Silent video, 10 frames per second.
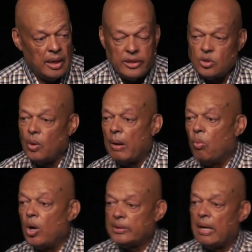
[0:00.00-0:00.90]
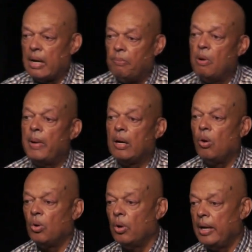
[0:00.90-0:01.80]
And so I walked out, I put my
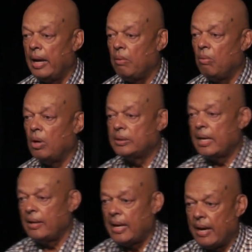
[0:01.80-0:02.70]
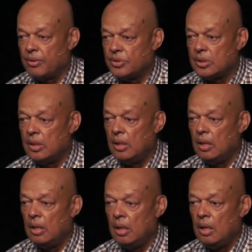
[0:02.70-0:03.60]
coat on, and I walked out of the house.
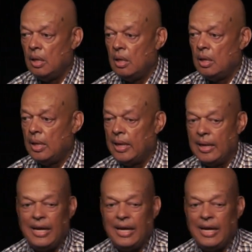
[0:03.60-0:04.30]
And